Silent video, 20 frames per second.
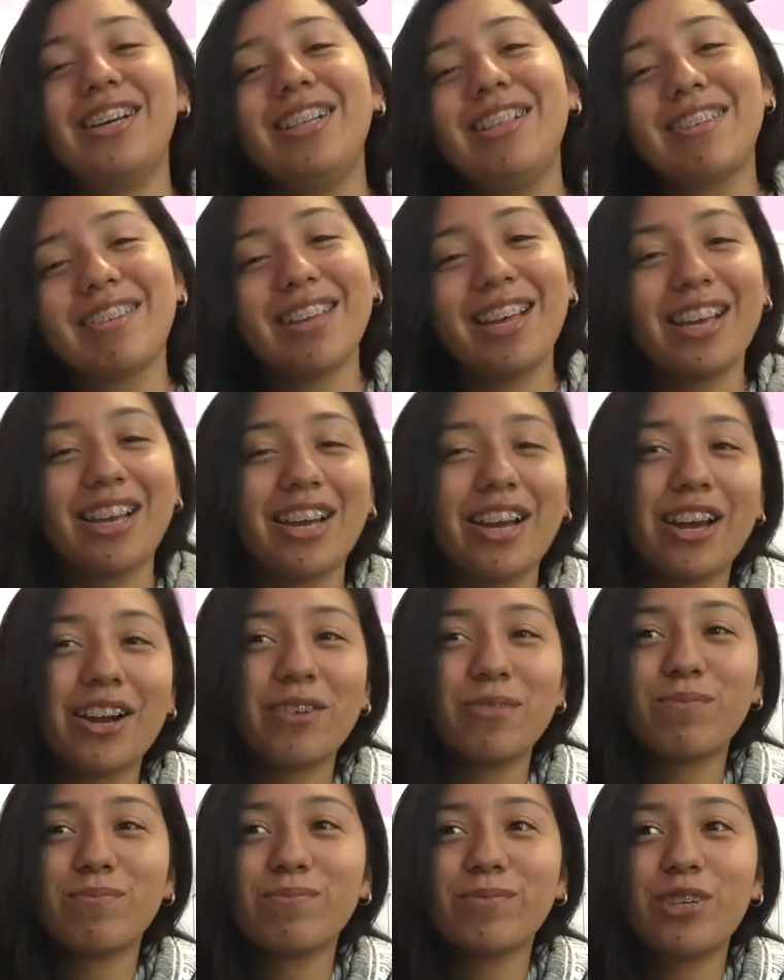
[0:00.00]
it's like
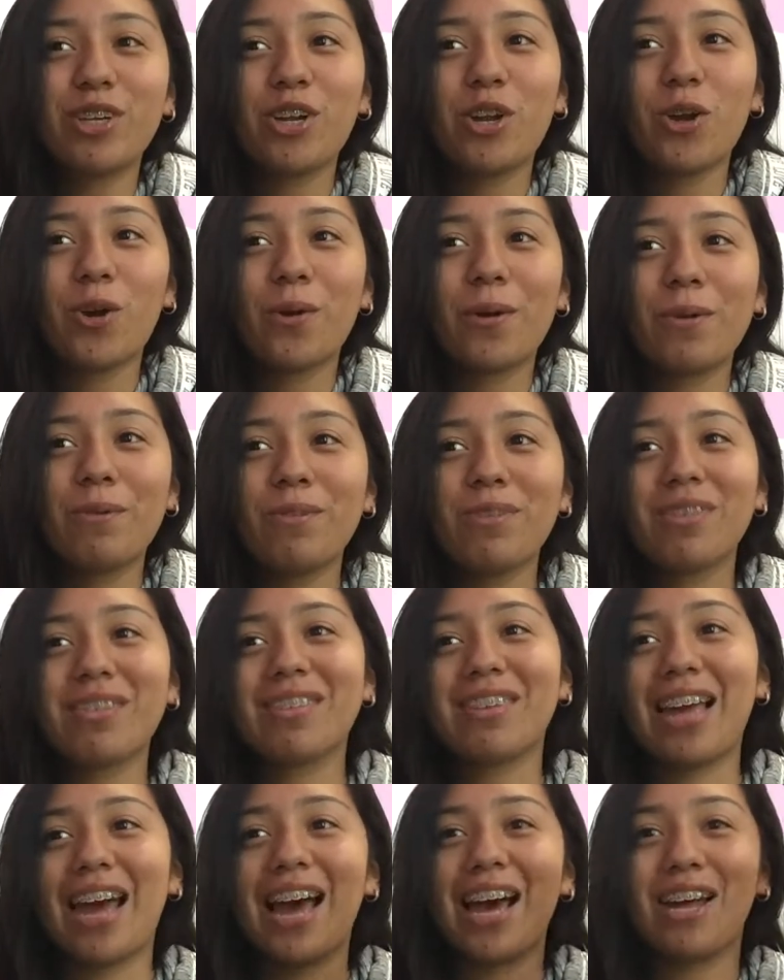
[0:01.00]
you know it was
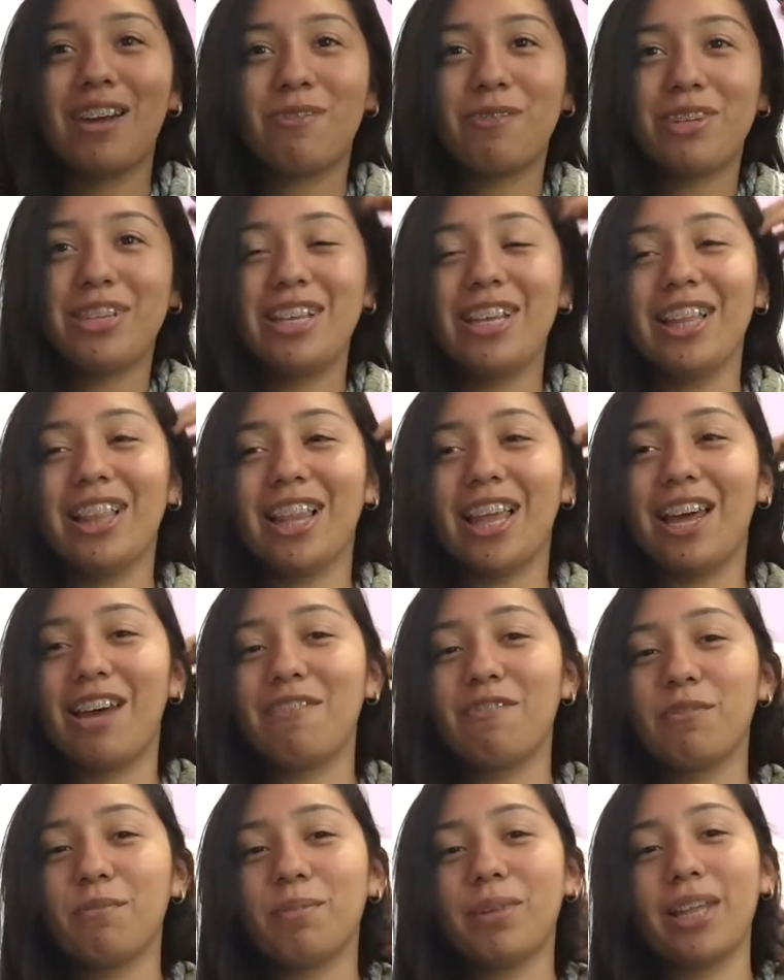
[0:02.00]
sad when they
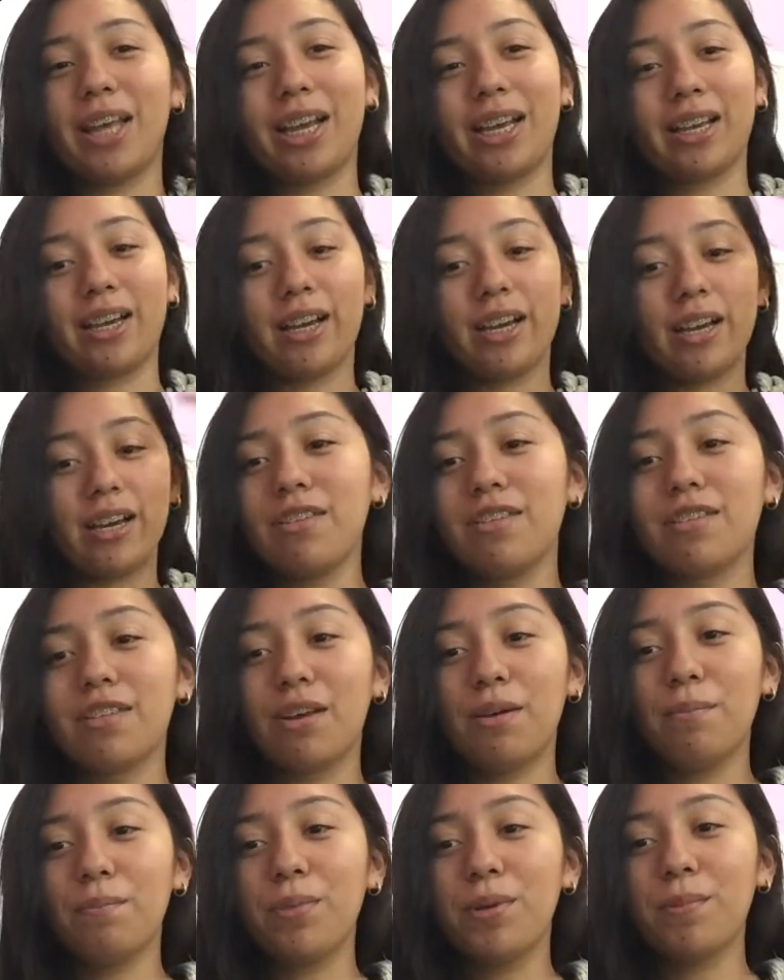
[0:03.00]
left but like
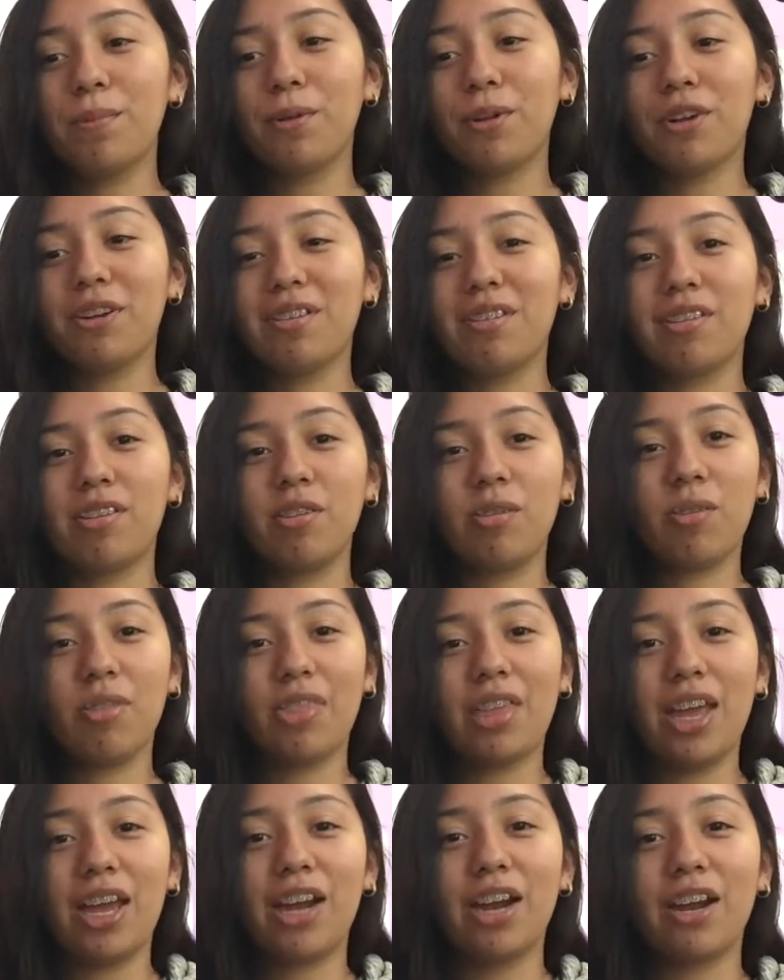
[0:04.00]
some people are still
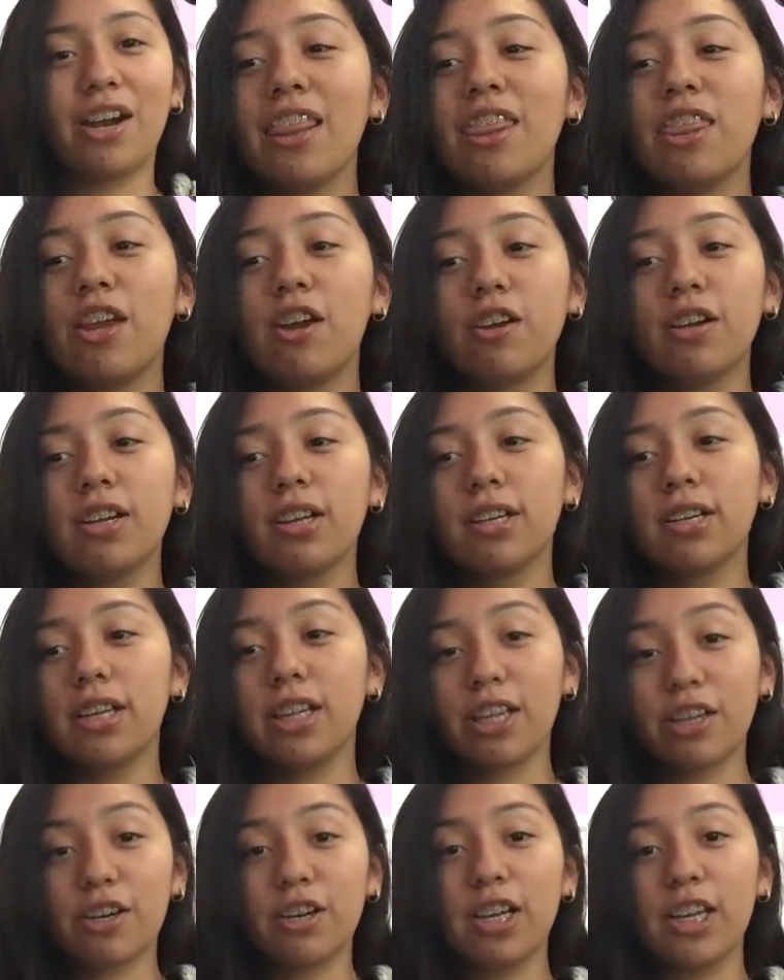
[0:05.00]
there they're
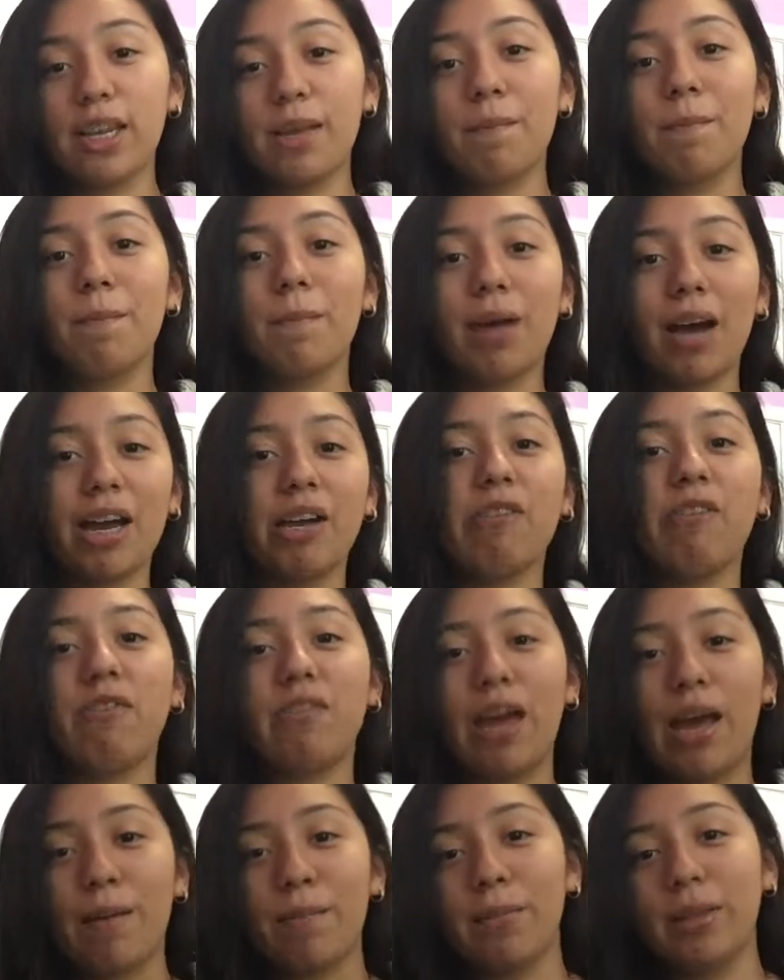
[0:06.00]
literally my
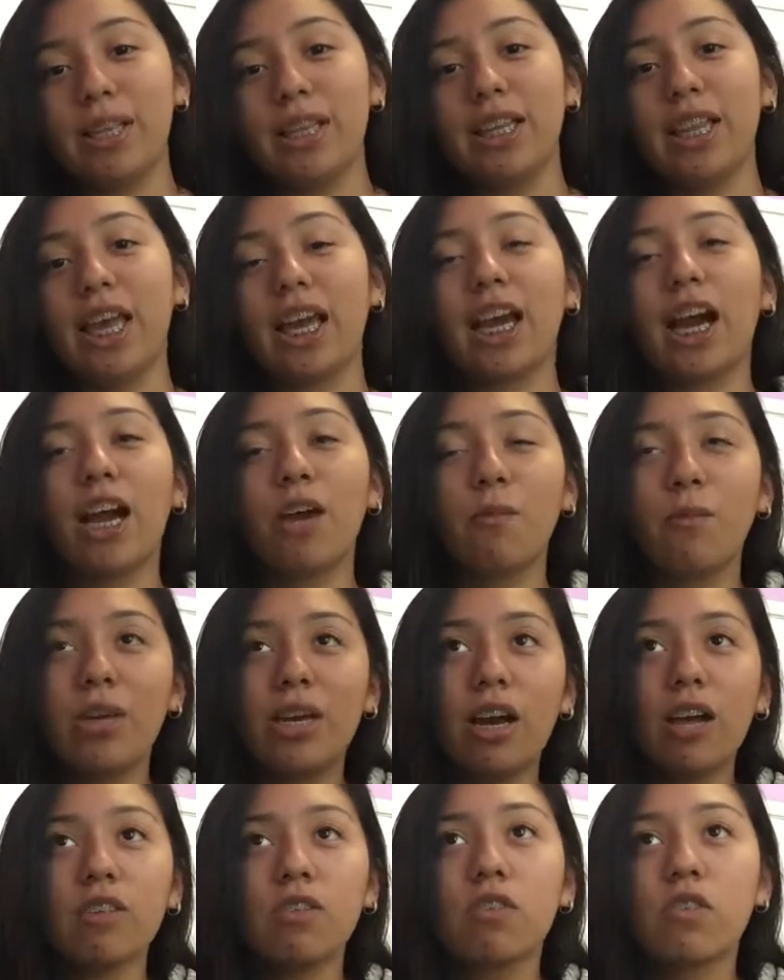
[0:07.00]
family like I, we
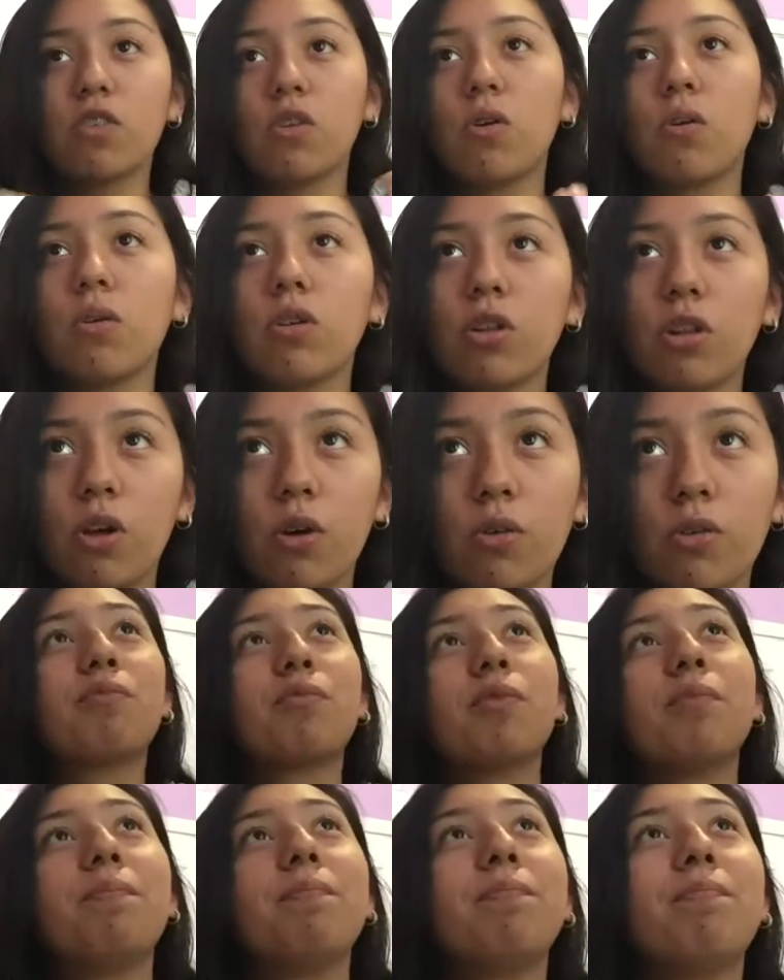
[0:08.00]
got so close
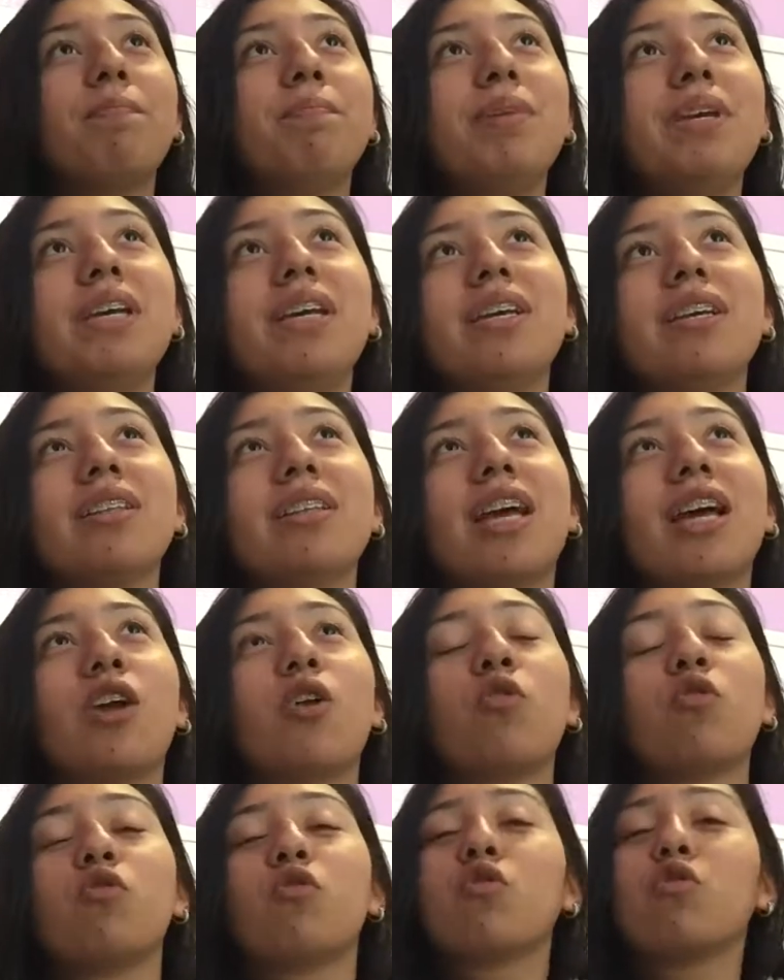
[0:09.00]
we're being
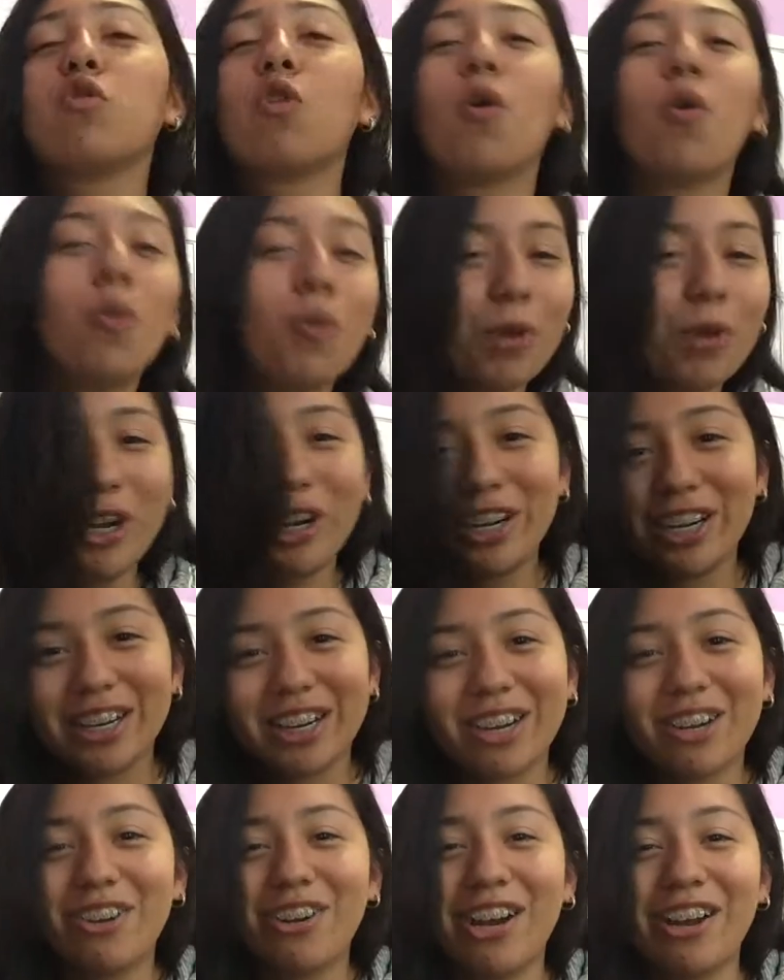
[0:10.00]
like so weird
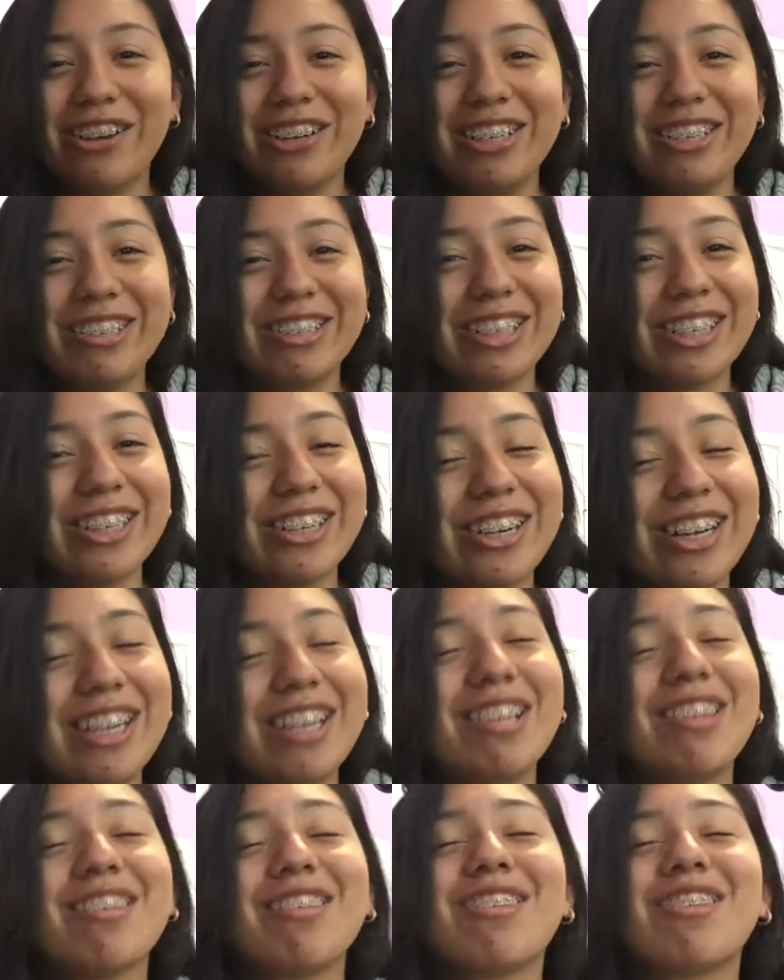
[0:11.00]
around each other and
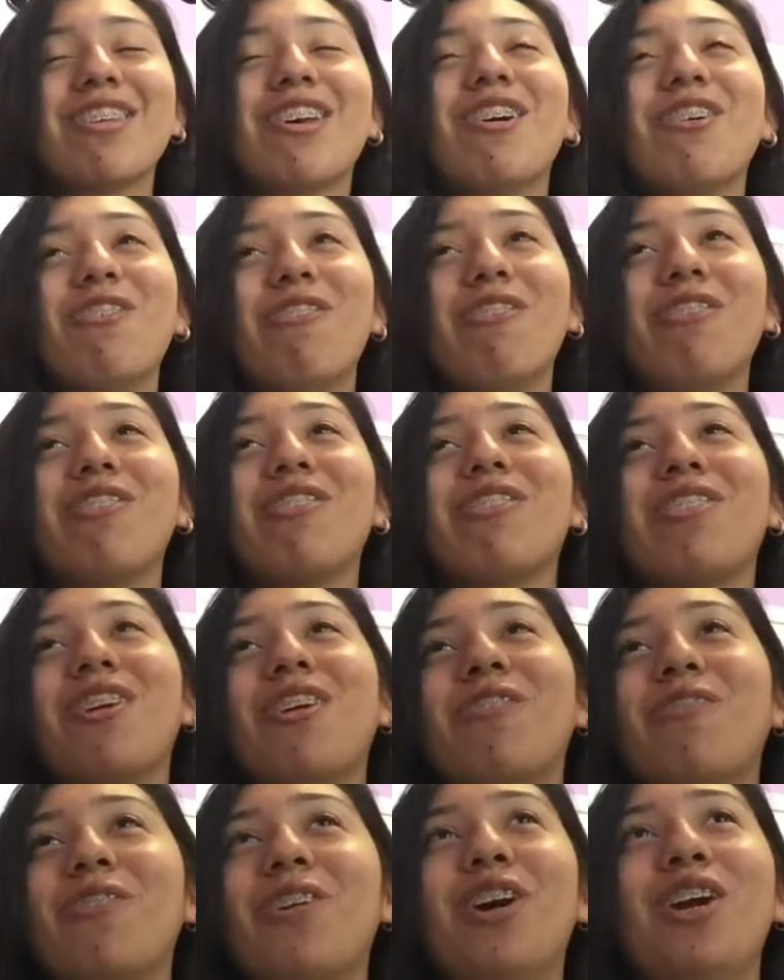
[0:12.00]
it's so
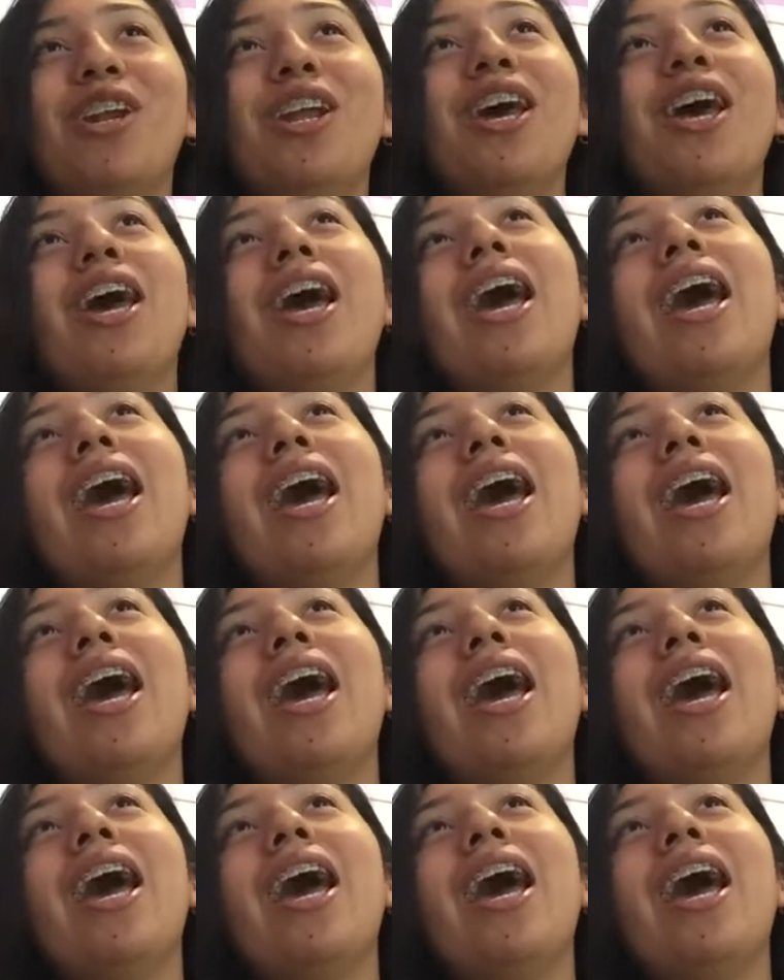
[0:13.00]
so fun